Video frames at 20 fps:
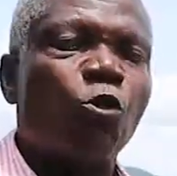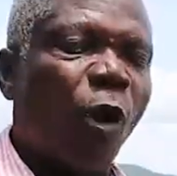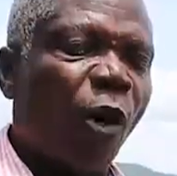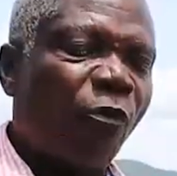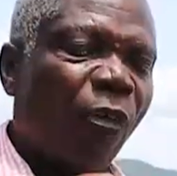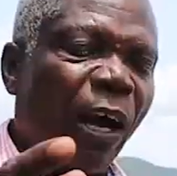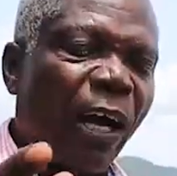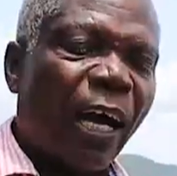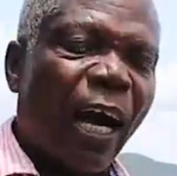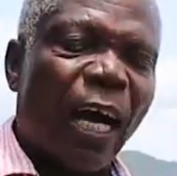to
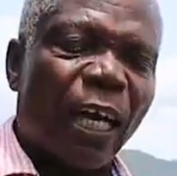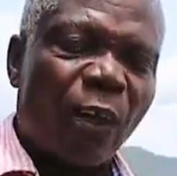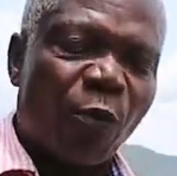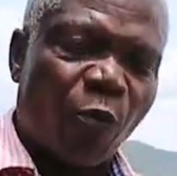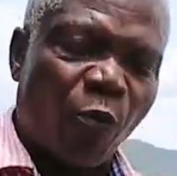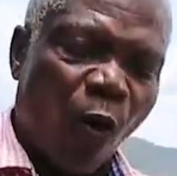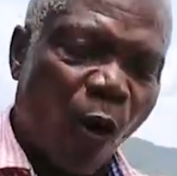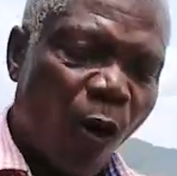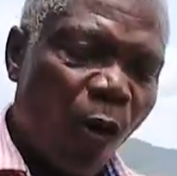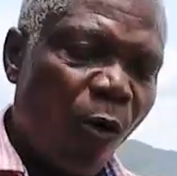offer
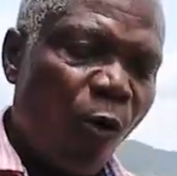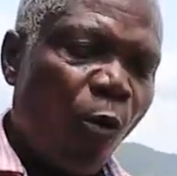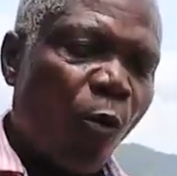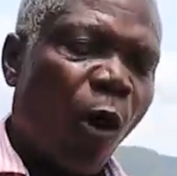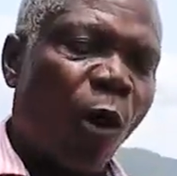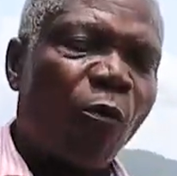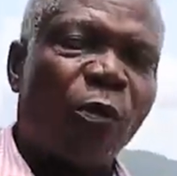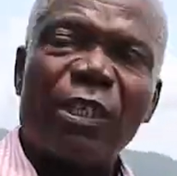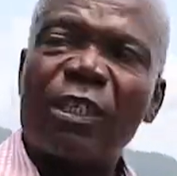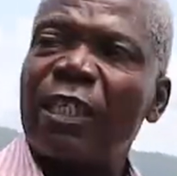guard for,
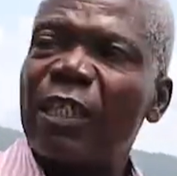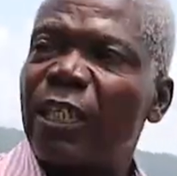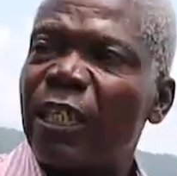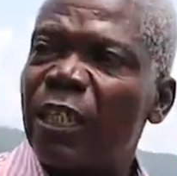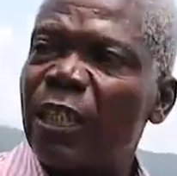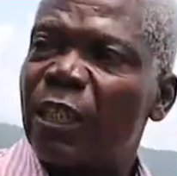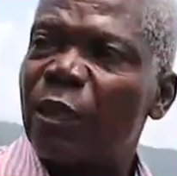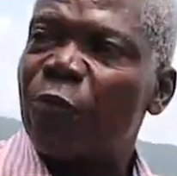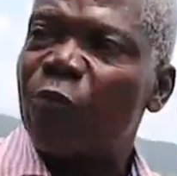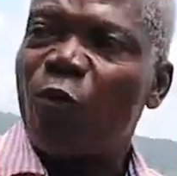offer
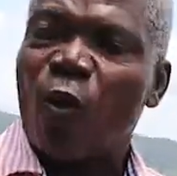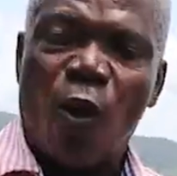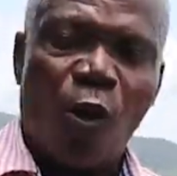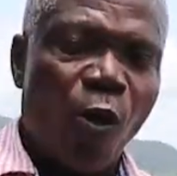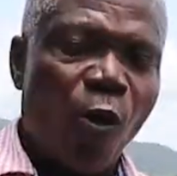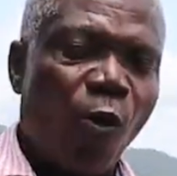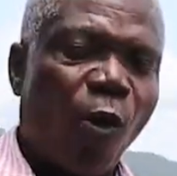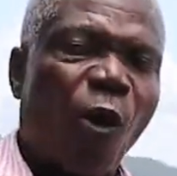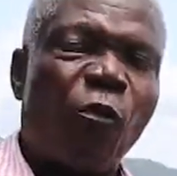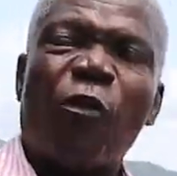security
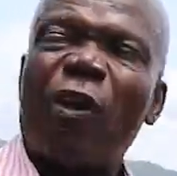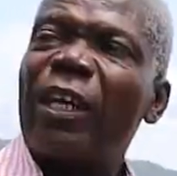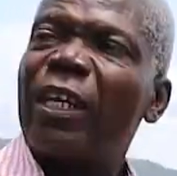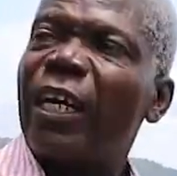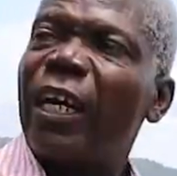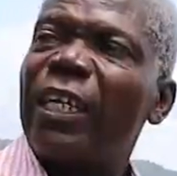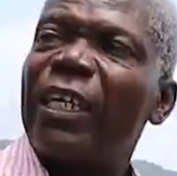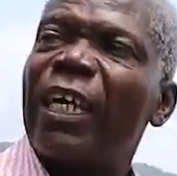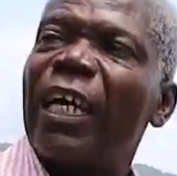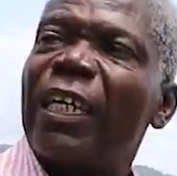for, offer
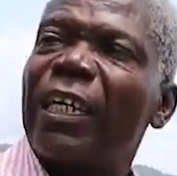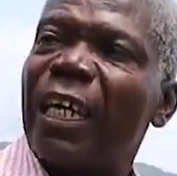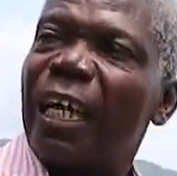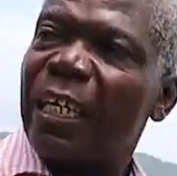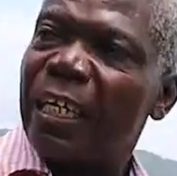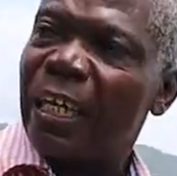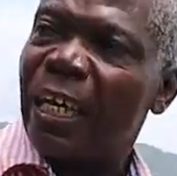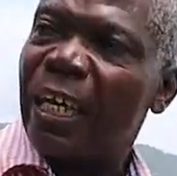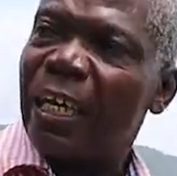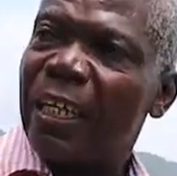the end.
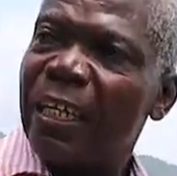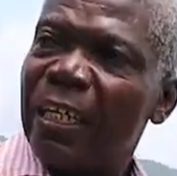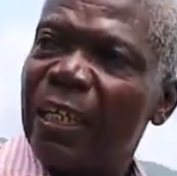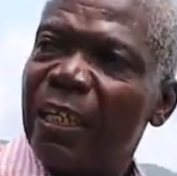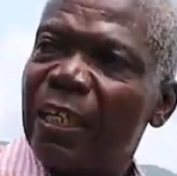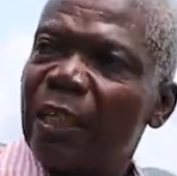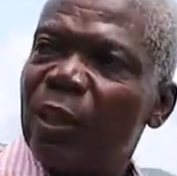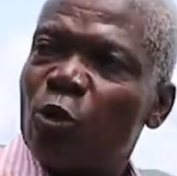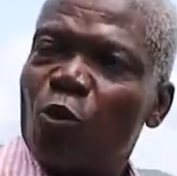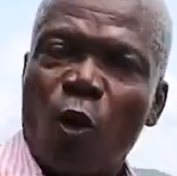
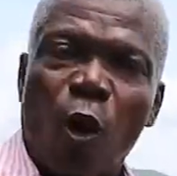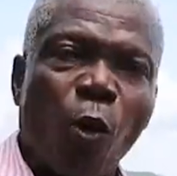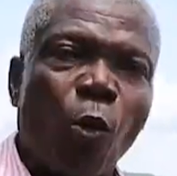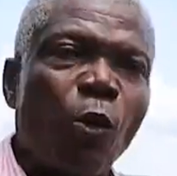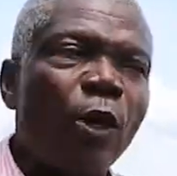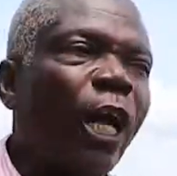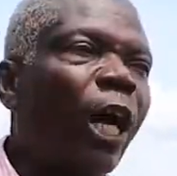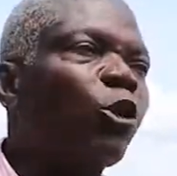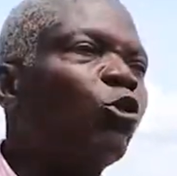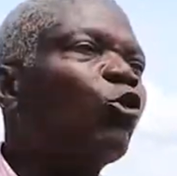
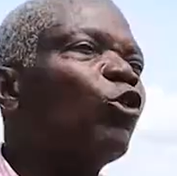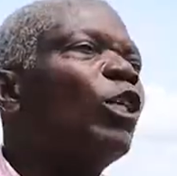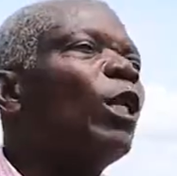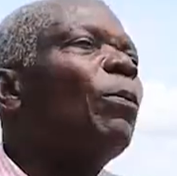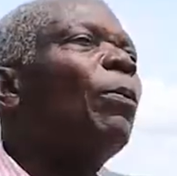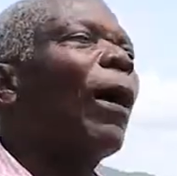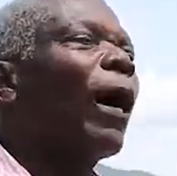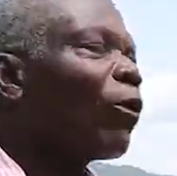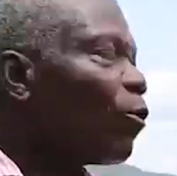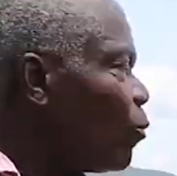So now so
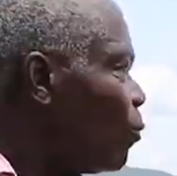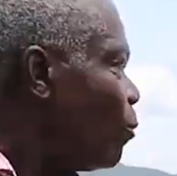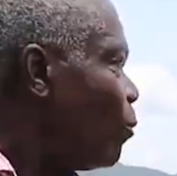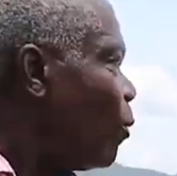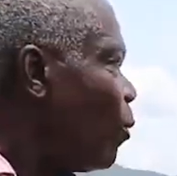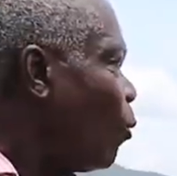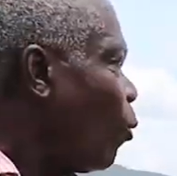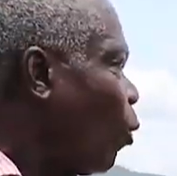ni panel,